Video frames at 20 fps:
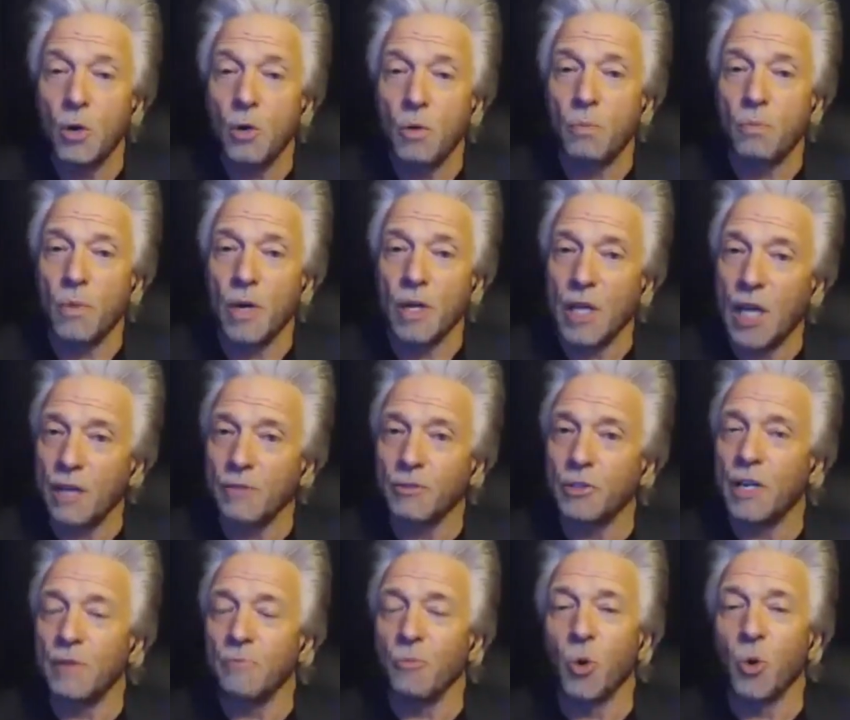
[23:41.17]
A lot of us
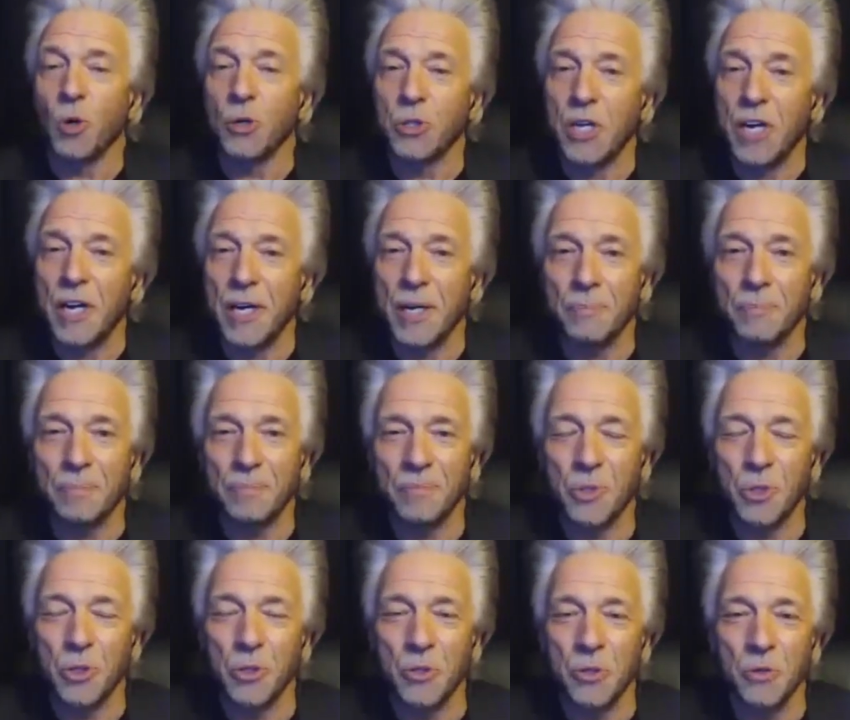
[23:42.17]
have more time
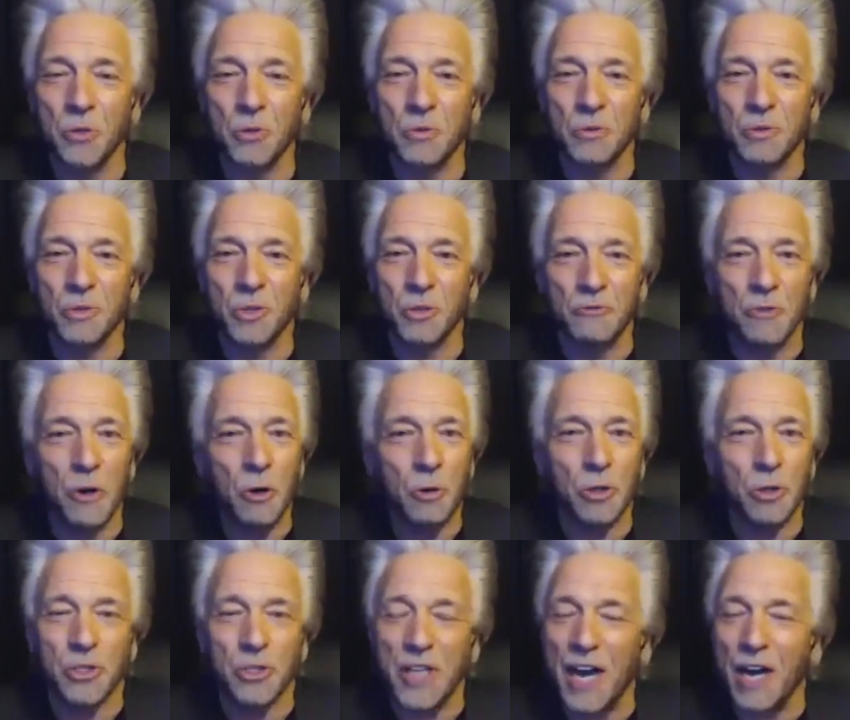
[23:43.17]
to
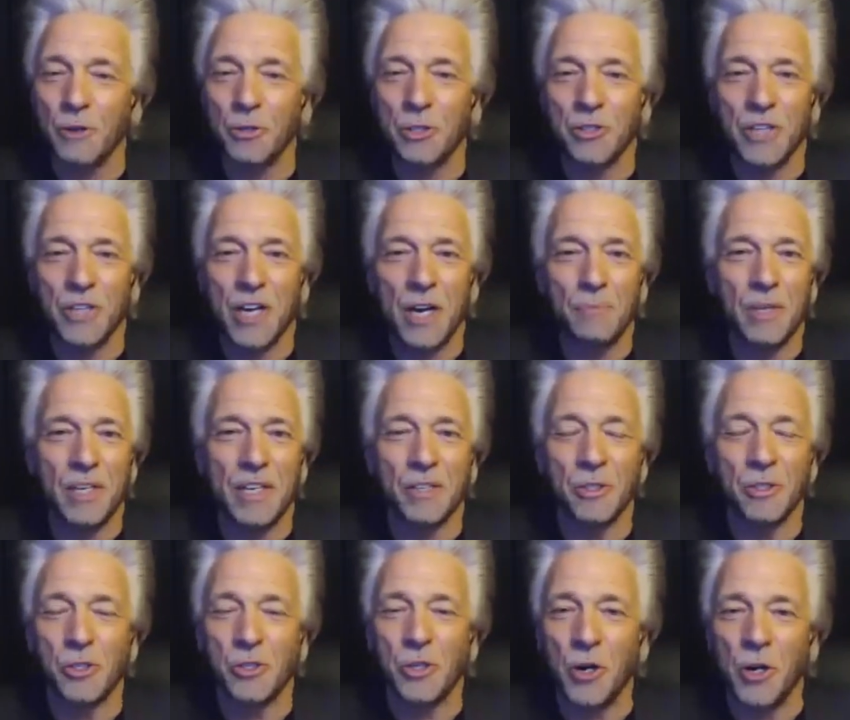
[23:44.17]
focus. Now is the time to get
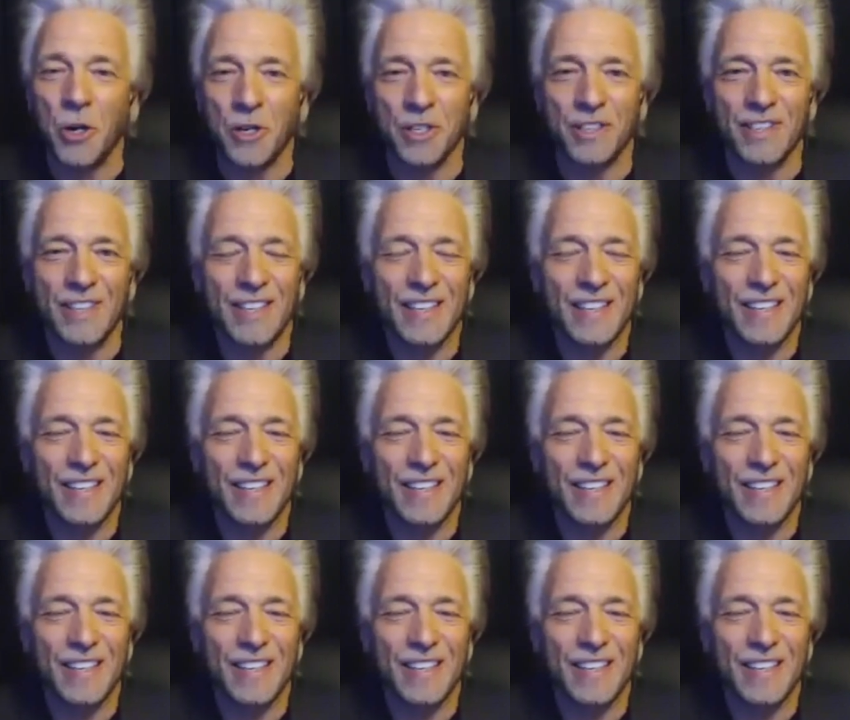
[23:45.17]
started.